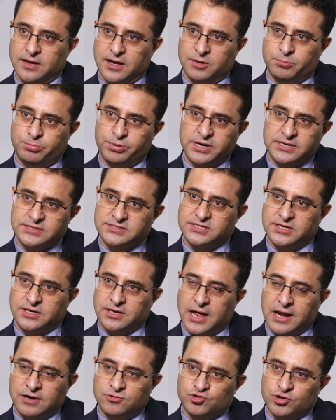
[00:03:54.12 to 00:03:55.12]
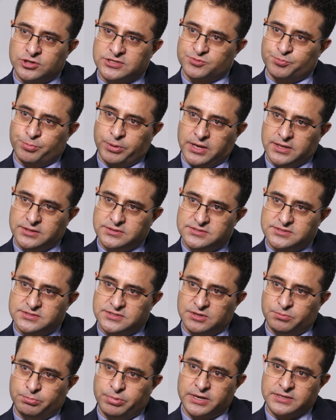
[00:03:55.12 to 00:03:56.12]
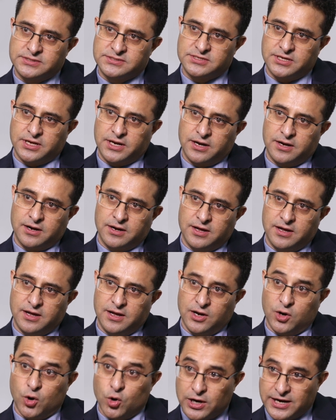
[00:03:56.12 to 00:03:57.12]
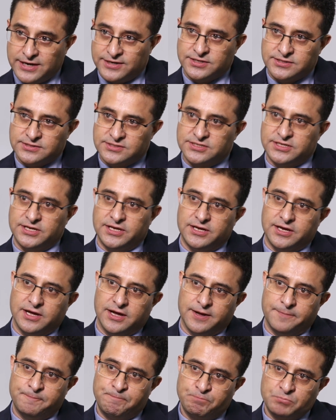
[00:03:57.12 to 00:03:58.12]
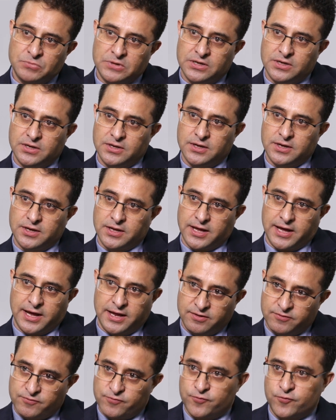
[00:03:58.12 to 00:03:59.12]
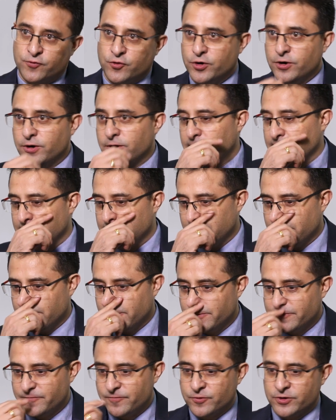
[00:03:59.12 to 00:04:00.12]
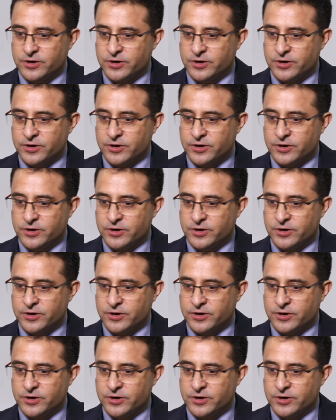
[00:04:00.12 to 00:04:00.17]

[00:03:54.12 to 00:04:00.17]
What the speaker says: It brings in ultra speeds, it brings in low latency, and for a